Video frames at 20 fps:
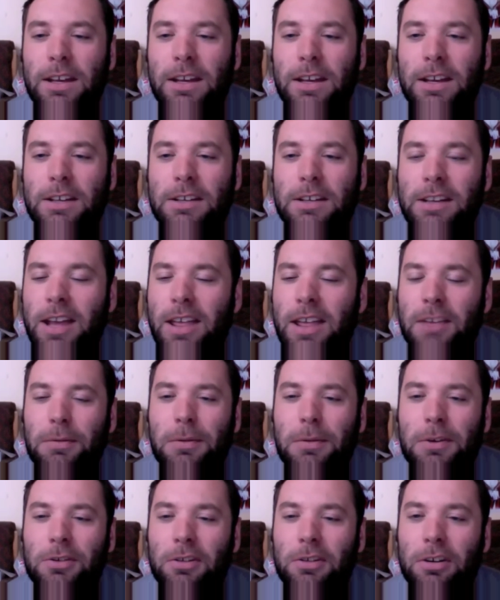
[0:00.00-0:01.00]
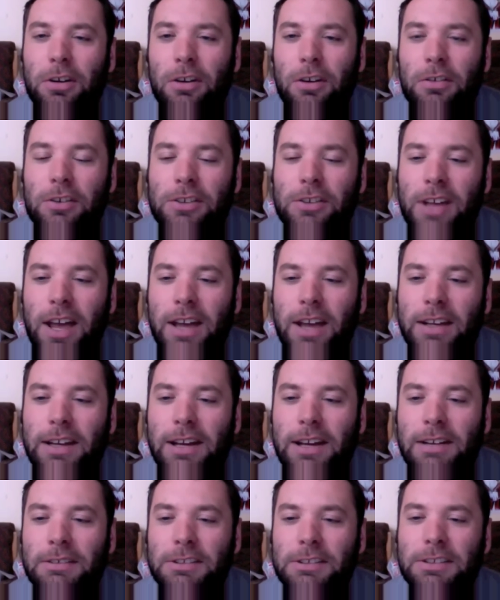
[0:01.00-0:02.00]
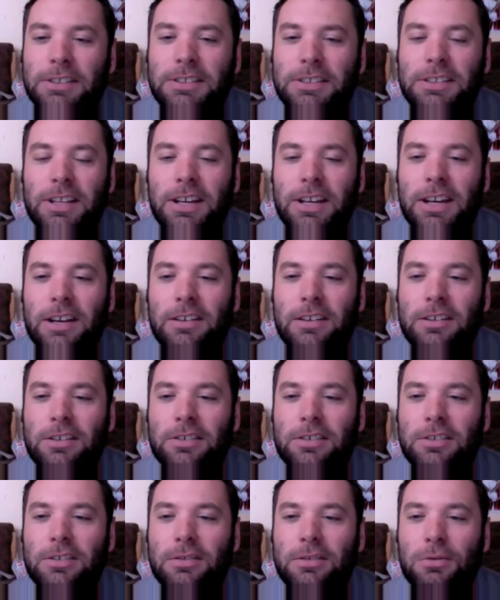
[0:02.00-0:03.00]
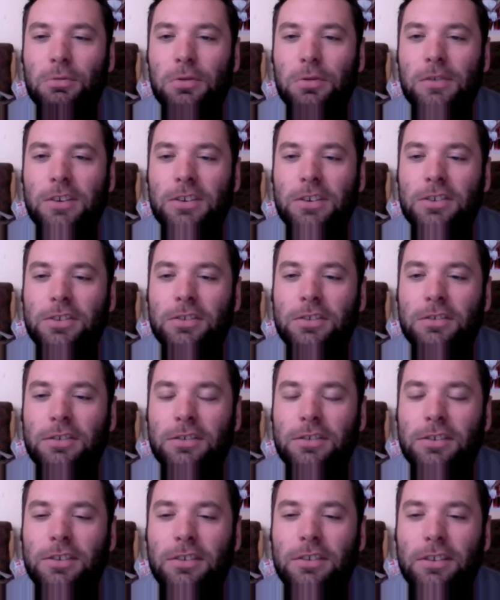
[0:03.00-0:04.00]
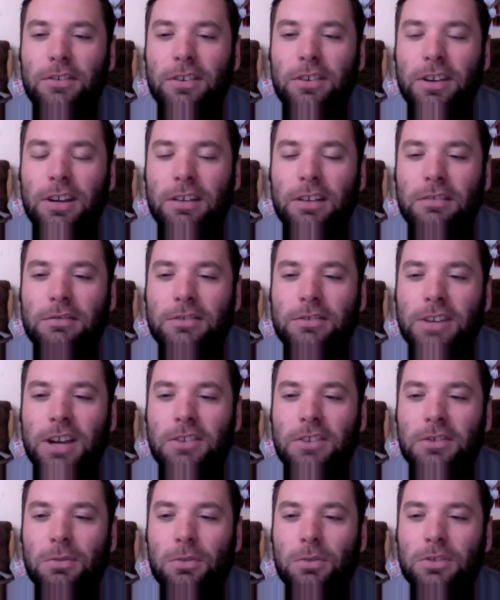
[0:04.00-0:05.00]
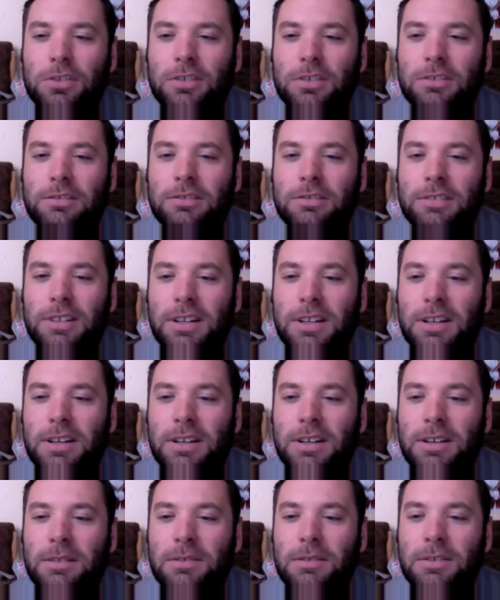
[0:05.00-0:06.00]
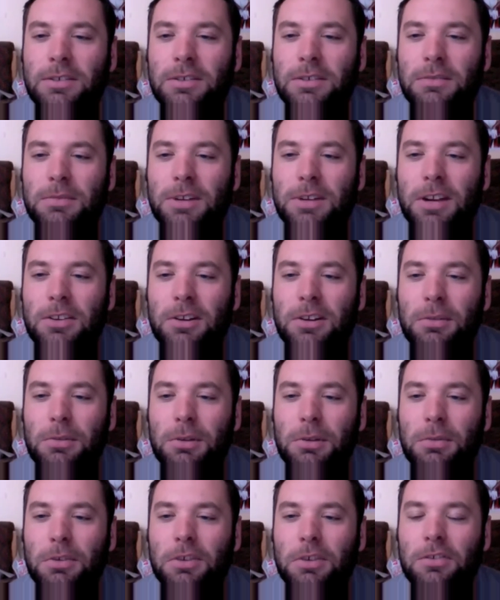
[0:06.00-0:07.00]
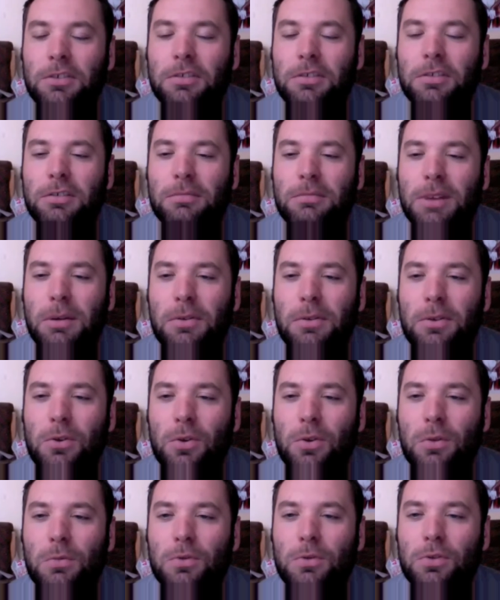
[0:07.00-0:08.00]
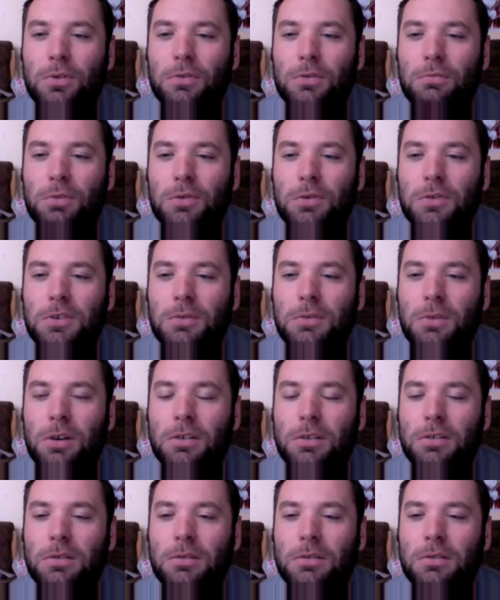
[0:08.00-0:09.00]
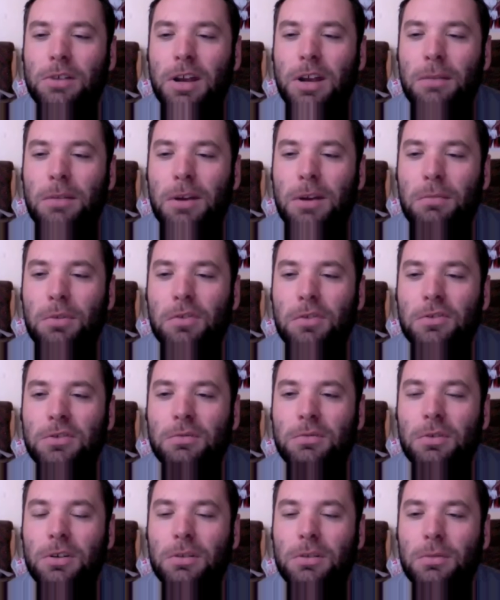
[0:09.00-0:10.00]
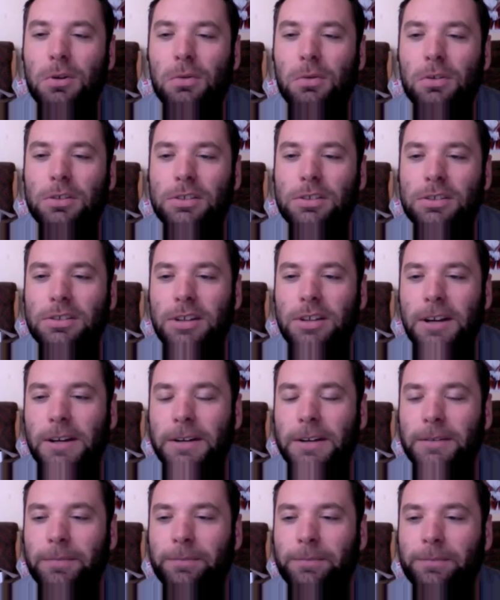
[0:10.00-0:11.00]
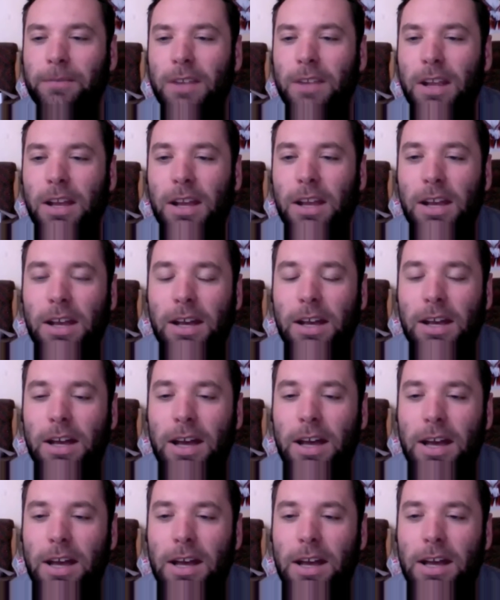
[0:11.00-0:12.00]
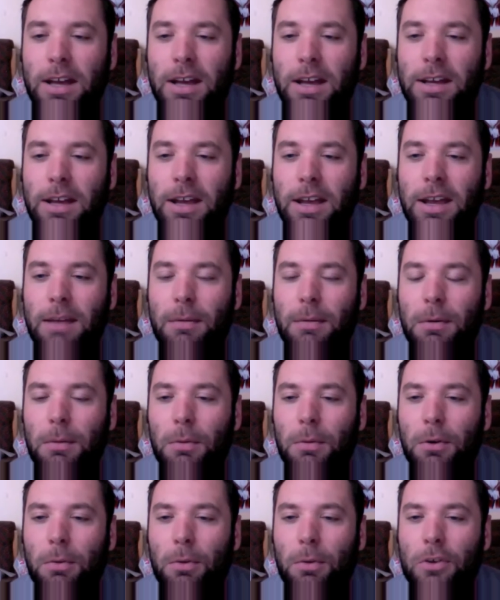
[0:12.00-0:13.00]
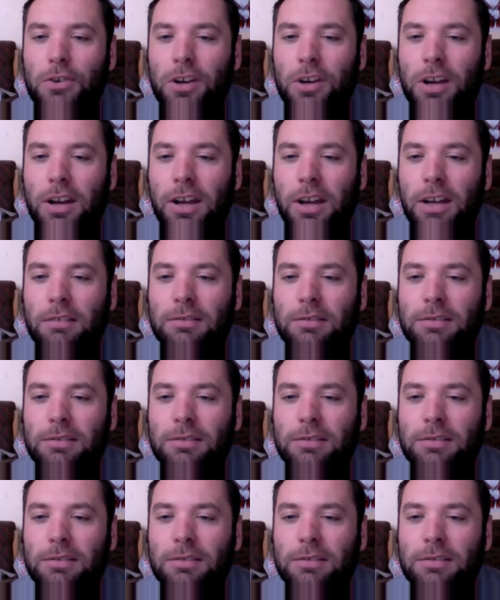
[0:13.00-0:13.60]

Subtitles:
So yeah, that's pretty much all I've got to say. It's just a good movie. You better get a chance to watch it. It's just it's a little bit different to maybe the normal sort of movies animated movies you might watch. So worth checking out.